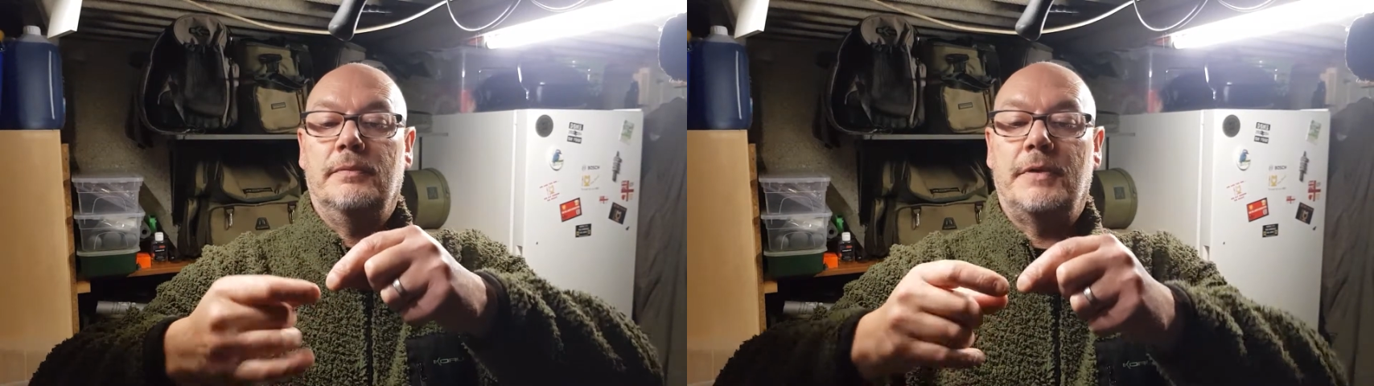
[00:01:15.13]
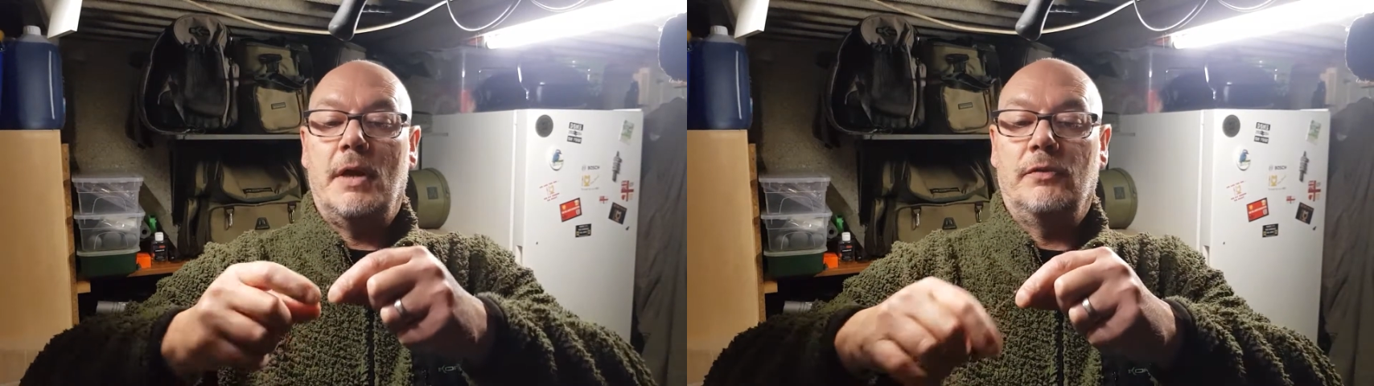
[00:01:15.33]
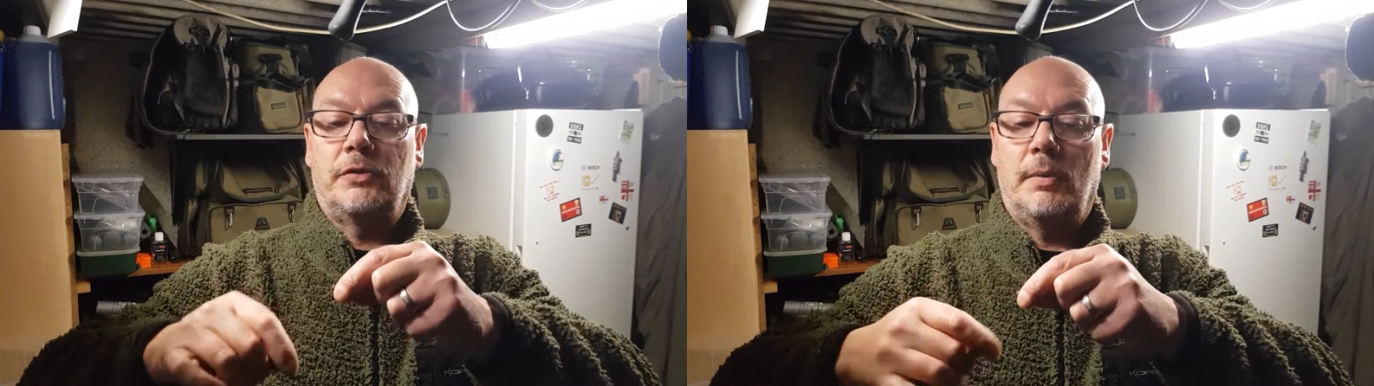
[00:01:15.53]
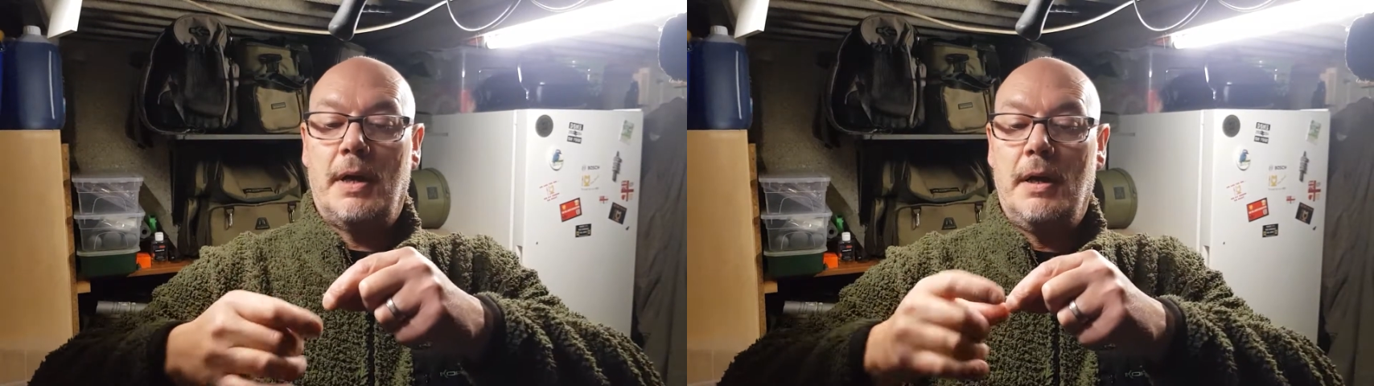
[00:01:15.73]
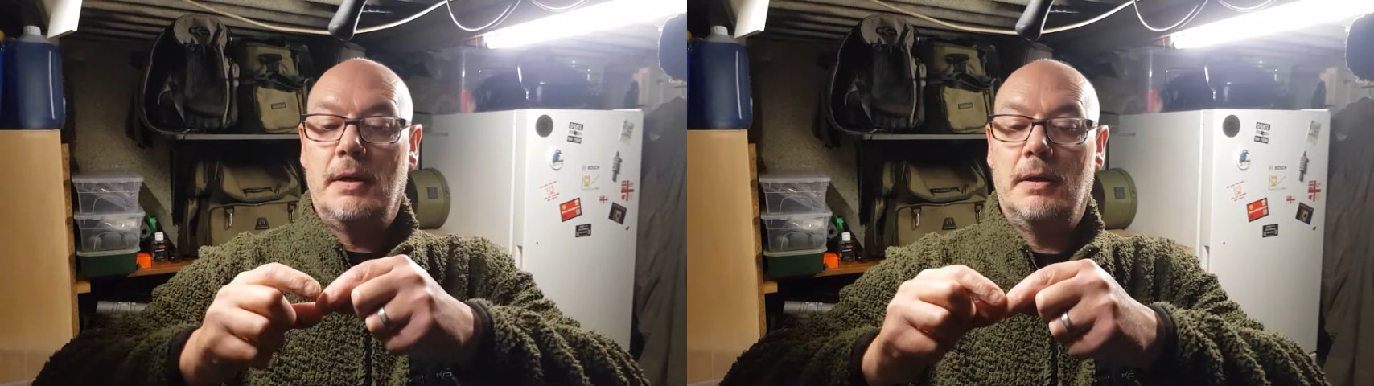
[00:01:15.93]
down to
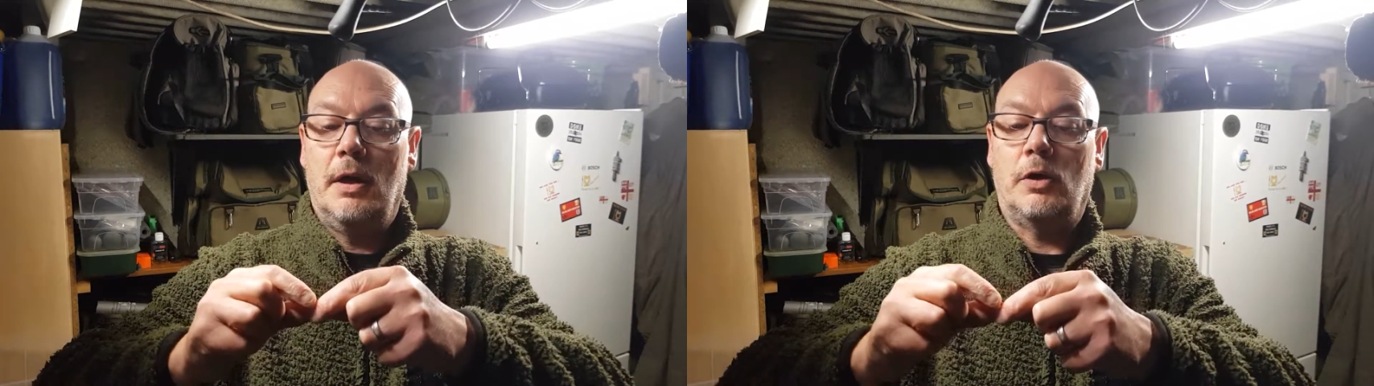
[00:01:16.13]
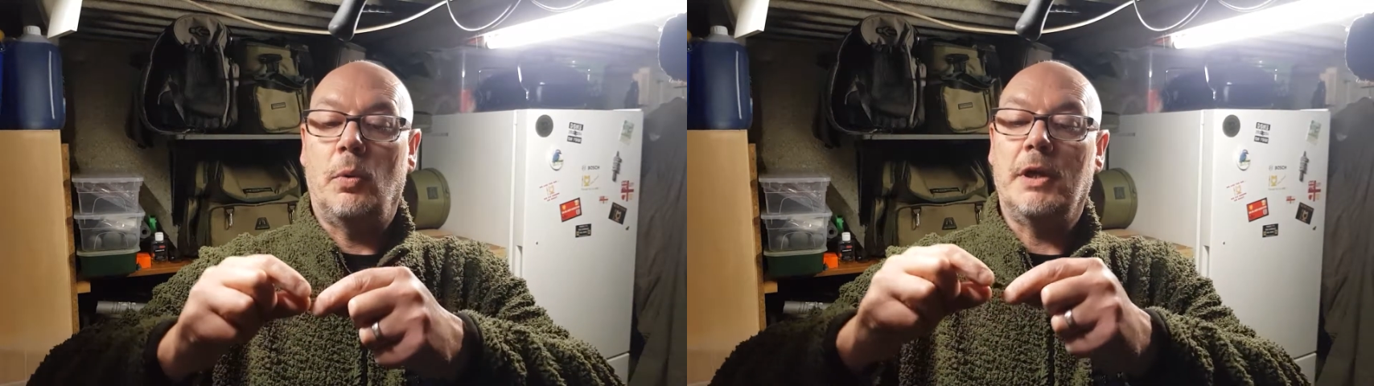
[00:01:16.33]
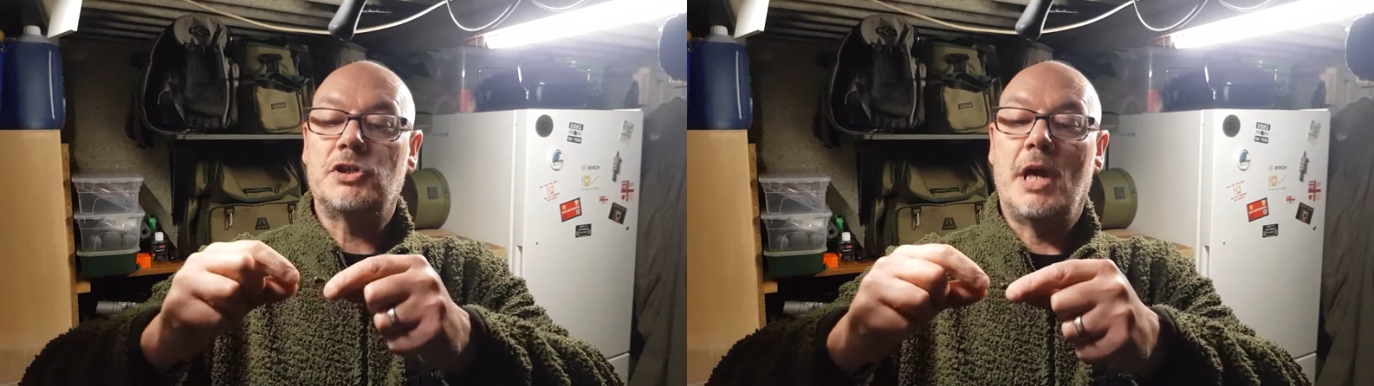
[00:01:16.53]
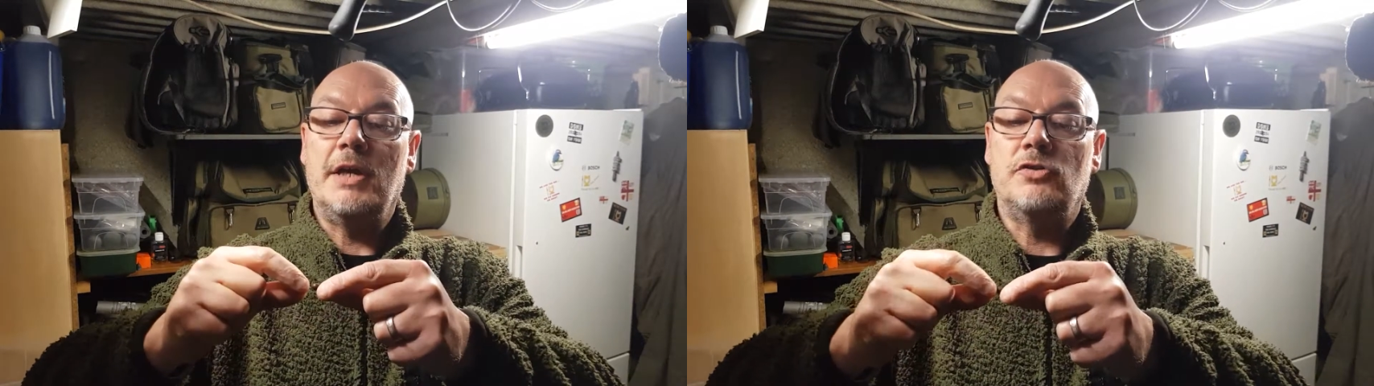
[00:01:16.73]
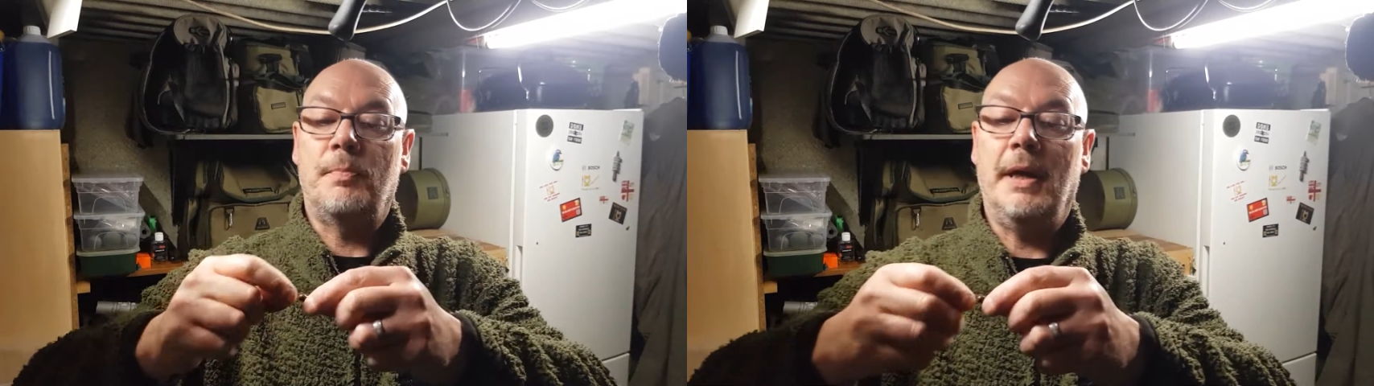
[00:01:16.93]
a quick
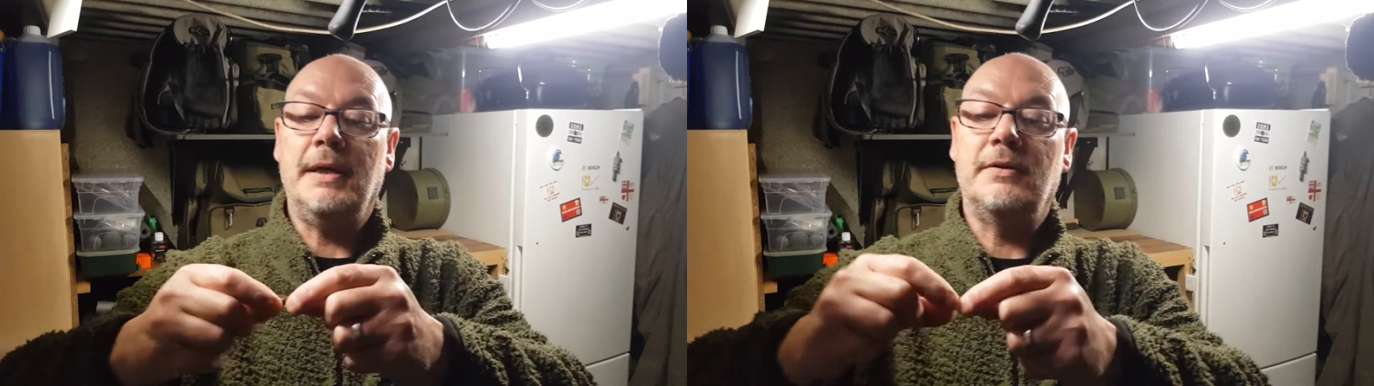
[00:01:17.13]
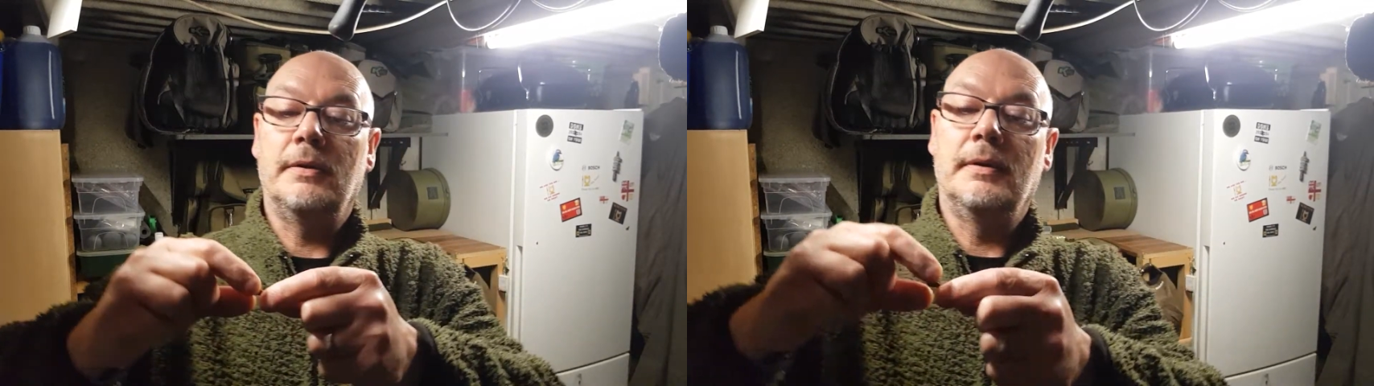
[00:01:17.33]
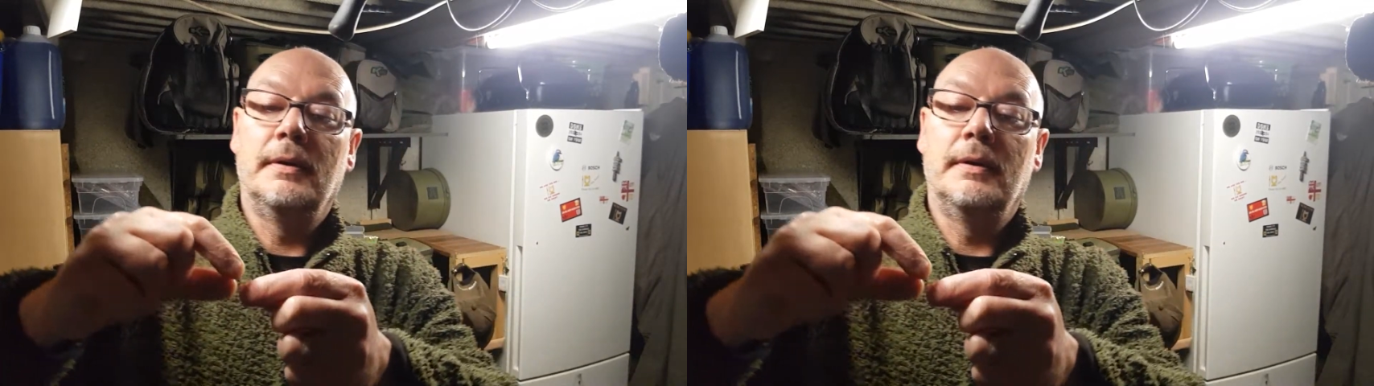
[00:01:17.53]
change bead,